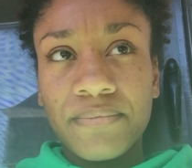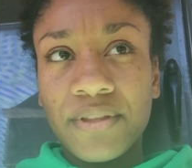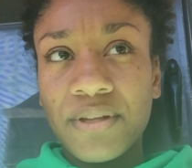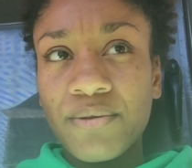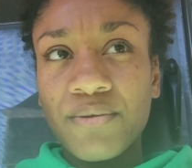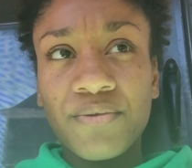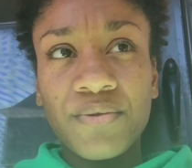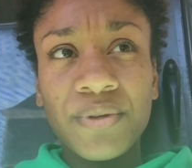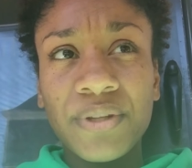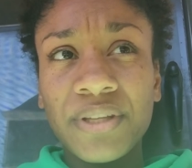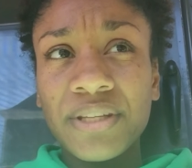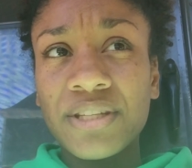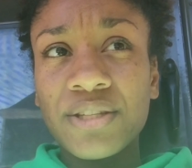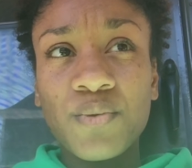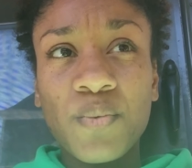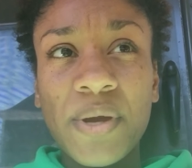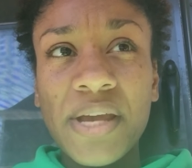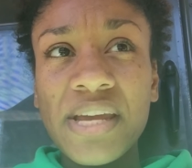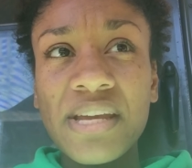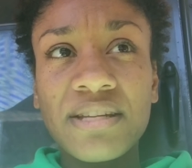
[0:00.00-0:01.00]
they were really
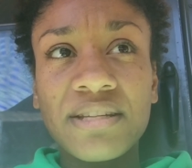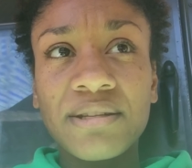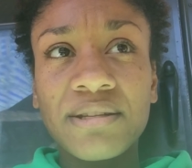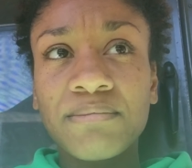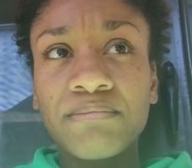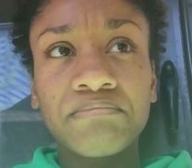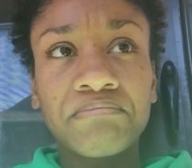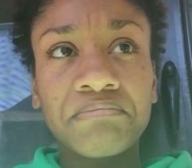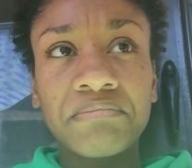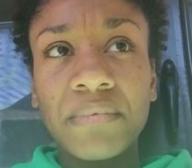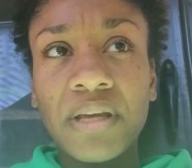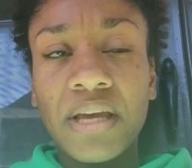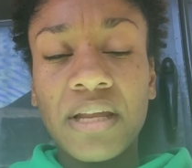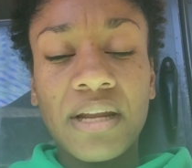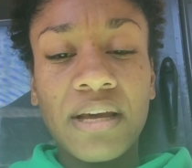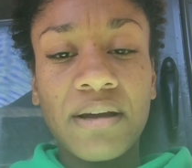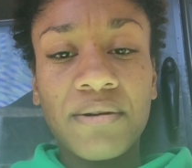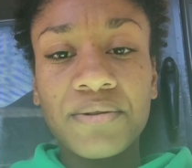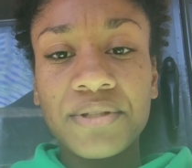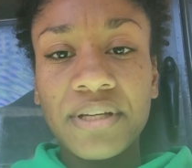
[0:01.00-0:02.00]
sweet,
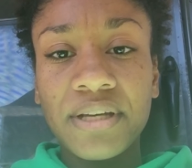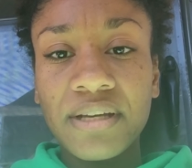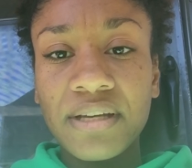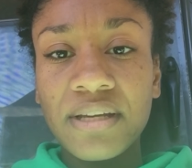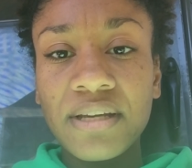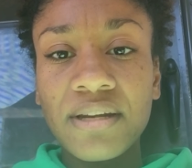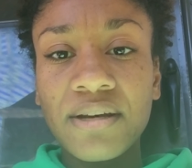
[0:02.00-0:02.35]
and I was like,